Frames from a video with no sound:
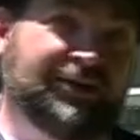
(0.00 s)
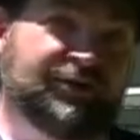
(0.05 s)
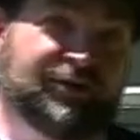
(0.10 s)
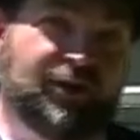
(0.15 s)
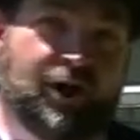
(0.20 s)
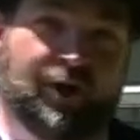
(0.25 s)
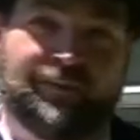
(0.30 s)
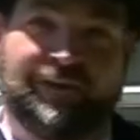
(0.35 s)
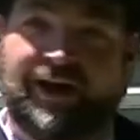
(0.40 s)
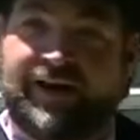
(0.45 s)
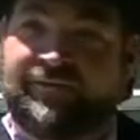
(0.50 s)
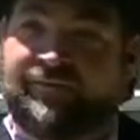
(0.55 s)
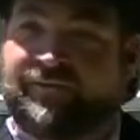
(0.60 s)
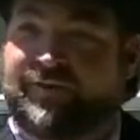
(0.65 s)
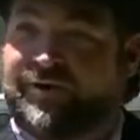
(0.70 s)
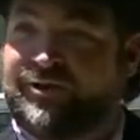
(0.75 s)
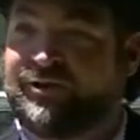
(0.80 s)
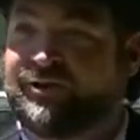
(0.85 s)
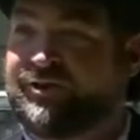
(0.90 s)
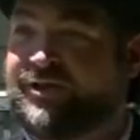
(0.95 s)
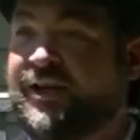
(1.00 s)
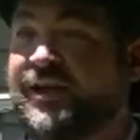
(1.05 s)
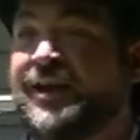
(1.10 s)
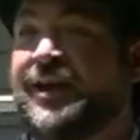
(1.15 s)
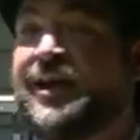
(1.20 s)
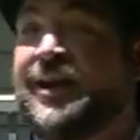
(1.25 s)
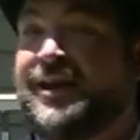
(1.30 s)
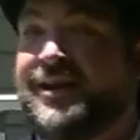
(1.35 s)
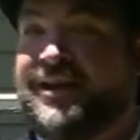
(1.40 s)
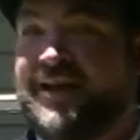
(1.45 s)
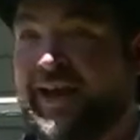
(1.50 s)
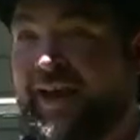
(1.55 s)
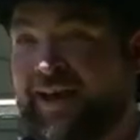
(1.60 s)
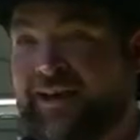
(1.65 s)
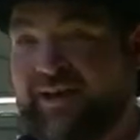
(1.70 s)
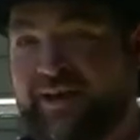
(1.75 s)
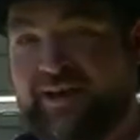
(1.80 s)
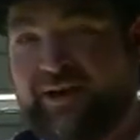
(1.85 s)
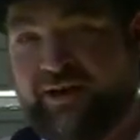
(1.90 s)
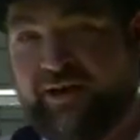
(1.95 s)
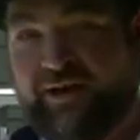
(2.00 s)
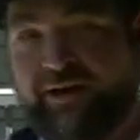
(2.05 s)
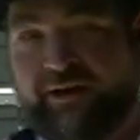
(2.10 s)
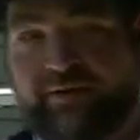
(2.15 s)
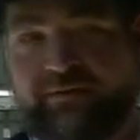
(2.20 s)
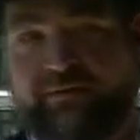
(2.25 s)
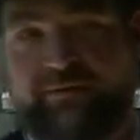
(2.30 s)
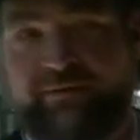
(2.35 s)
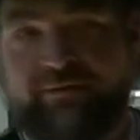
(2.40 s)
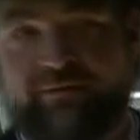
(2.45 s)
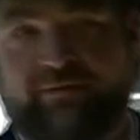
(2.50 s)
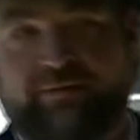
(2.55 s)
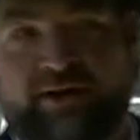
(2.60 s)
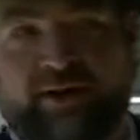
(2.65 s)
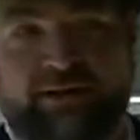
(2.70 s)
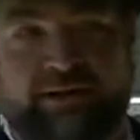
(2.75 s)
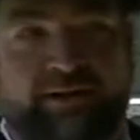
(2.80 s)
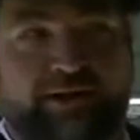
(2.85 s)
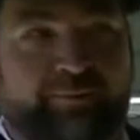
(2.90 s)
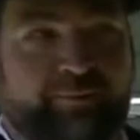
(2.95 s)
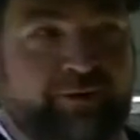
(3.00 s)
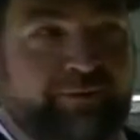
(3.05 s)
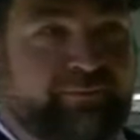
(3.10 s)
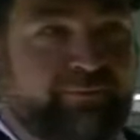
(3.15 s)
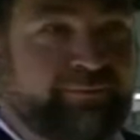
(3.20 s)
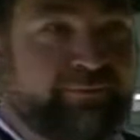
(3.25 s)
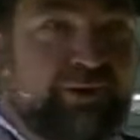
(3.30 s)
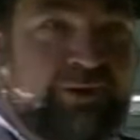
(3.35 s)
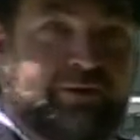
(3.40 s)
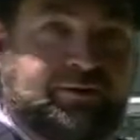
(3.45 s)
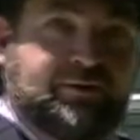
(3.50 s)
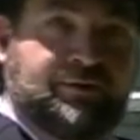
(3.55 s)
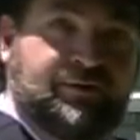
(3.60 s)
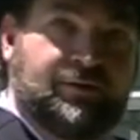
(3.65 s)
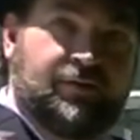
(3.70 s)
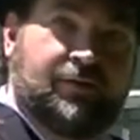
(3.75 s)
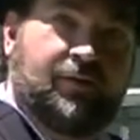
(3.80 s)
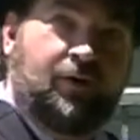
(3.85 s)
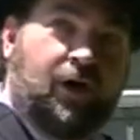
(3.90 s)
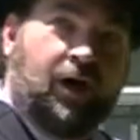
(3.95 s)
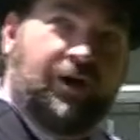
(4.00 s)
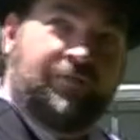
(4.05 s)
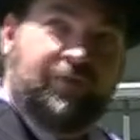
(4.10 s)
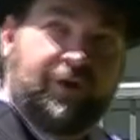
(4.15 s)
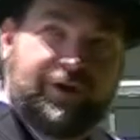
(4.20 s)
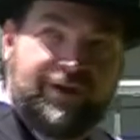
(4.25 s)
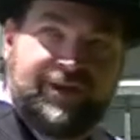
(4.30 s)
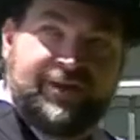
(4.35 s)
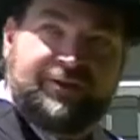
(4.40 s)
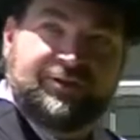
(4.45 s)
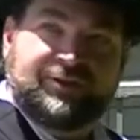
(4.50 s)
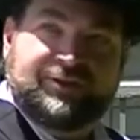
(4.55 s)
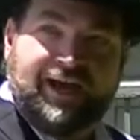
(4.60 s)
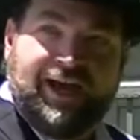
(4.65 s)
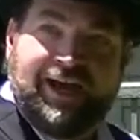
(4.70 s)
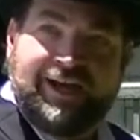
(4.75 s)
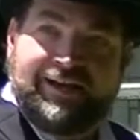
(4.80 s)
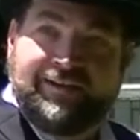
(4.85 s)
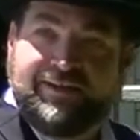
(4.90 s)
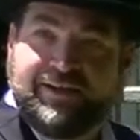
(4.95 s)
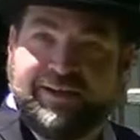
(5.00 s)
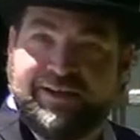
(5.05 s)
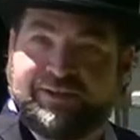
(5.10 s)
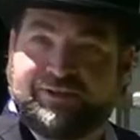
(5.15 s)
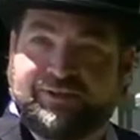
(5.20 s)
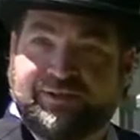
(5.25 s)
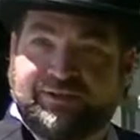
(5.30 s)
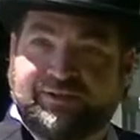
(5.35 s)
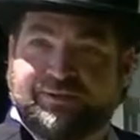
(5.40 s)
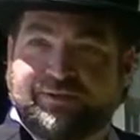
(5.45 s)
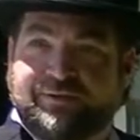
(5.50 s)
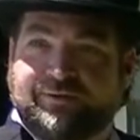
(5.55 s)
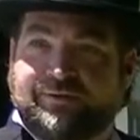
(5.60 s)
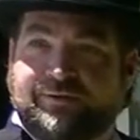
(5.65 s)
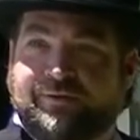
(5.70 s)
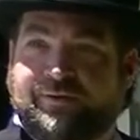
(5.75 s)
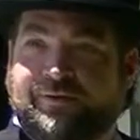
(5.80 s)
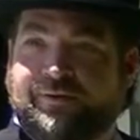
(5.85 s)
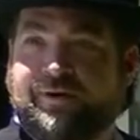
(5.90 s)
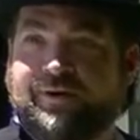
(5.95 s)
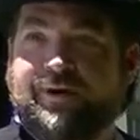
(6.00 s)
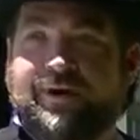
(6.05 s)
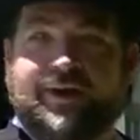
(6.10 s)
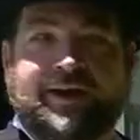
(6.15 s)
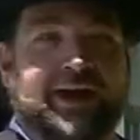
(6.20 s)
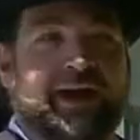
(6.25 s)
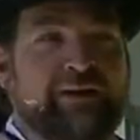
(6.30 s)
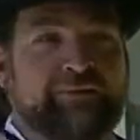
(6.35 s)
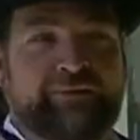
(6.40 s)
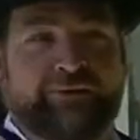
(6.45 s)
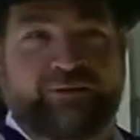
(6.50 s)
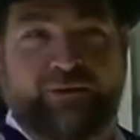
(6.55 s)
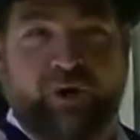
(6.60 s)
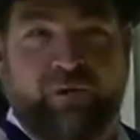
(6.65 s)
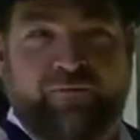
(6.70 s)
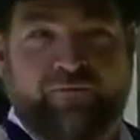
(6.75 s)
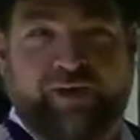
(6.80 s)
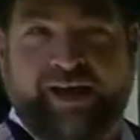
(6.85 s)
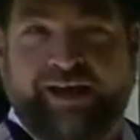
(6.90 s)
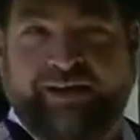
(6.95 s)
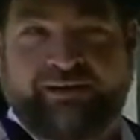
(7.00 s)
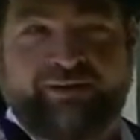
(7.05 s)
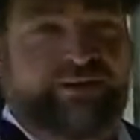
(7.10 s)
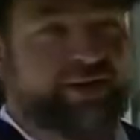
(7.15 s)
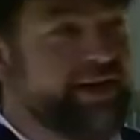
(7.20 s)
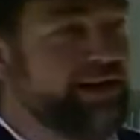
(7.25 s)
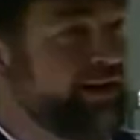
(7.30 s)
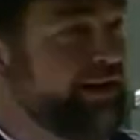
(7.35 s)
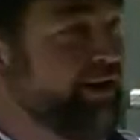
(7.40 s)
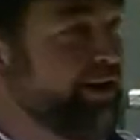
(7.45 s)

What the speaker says: saw my first Yankee gun unlimbered off on a hillside in the distance. And I was so fascinated,